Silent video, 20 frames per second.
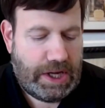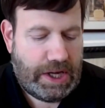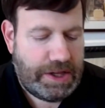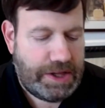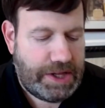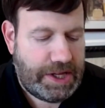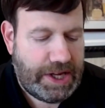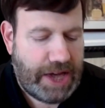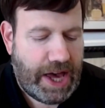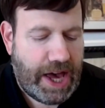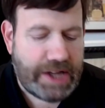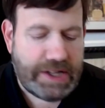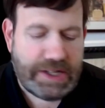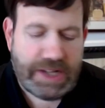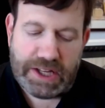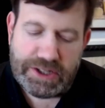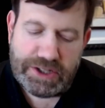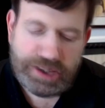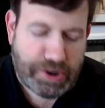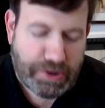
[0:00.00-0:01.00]
In the end,
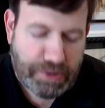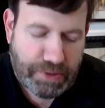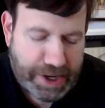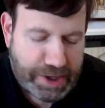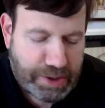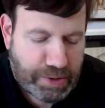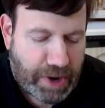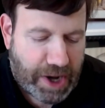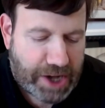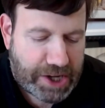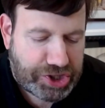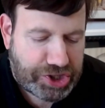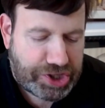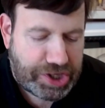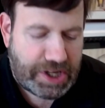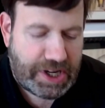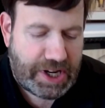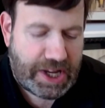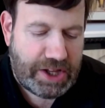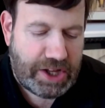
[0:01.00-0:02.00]
that's a great
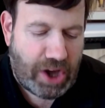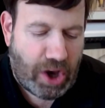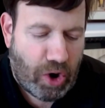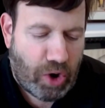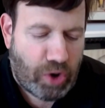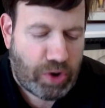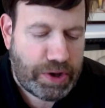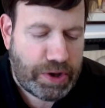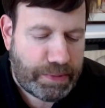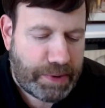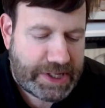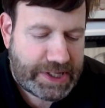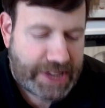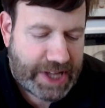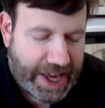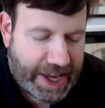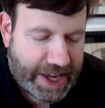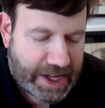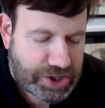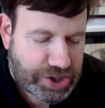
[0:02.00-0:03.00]
question. And the only way
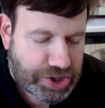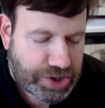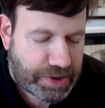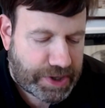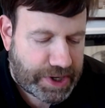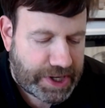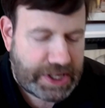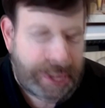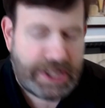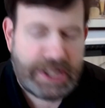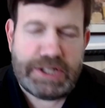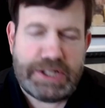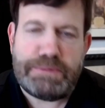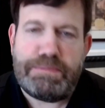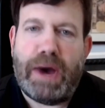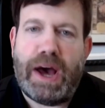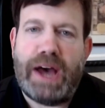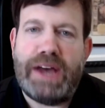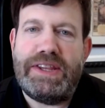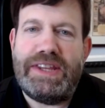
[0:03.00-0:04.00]
to answer it is
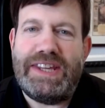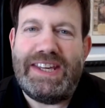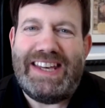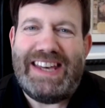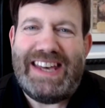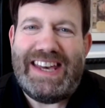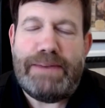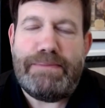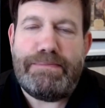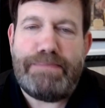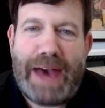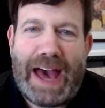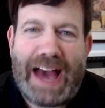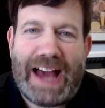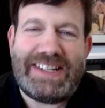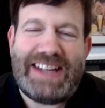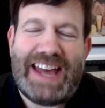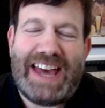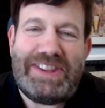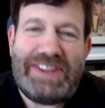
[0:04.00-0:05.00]
by the
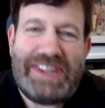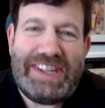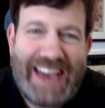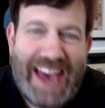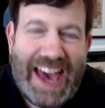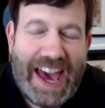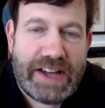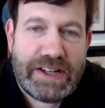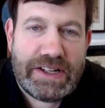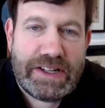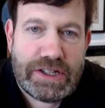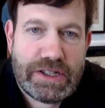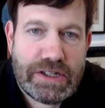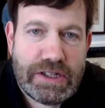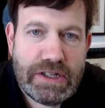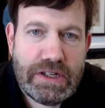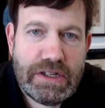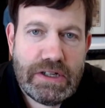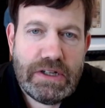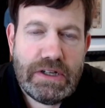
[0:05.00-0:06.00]
impact at the end.
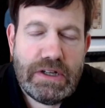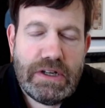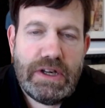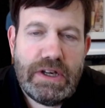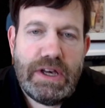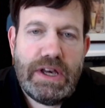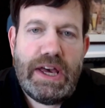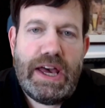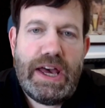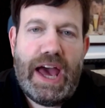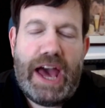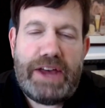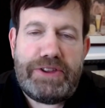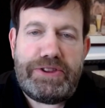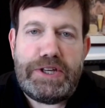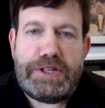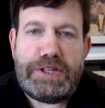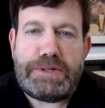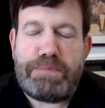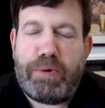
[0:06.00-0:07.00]

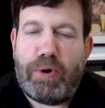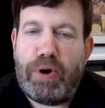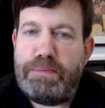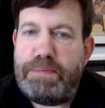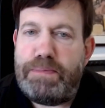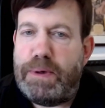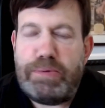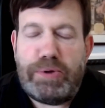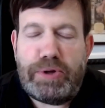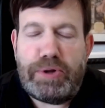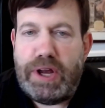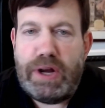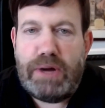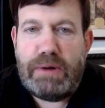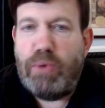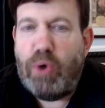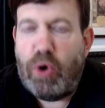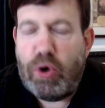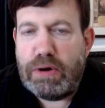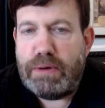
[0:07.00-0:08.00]
At this point, people care
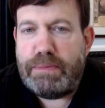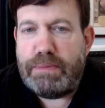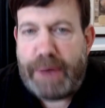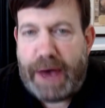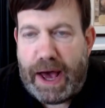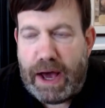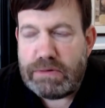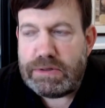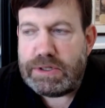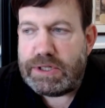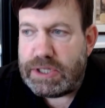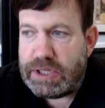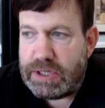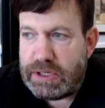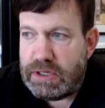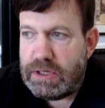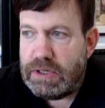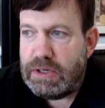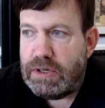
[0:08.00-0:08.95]
more about